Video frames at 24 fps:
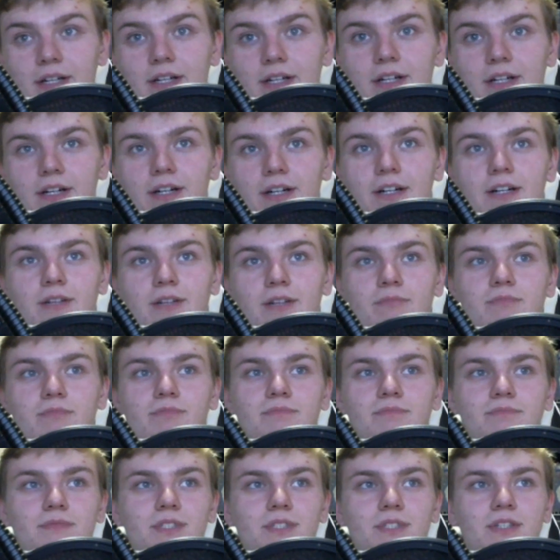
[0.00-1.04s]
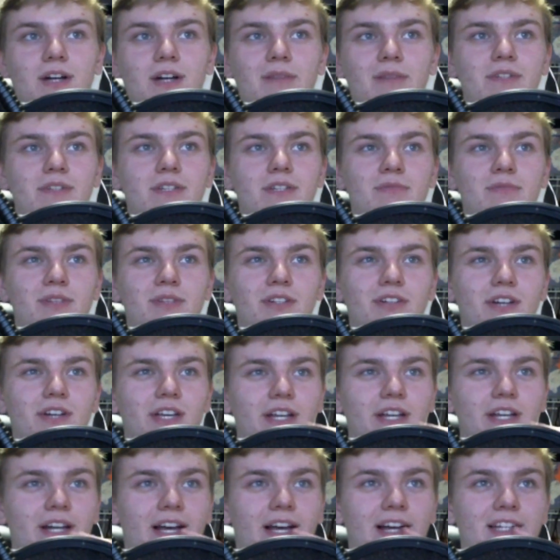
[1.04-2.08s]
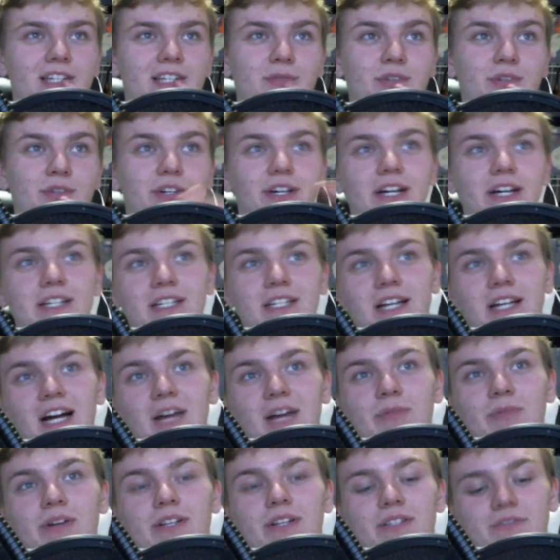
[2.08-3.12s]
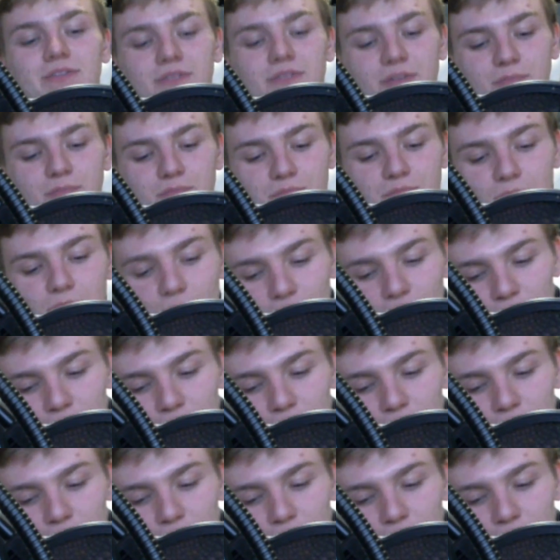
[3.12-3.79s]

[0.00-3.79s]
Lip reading: So I'm just going to be looking at some of your guys' comments for more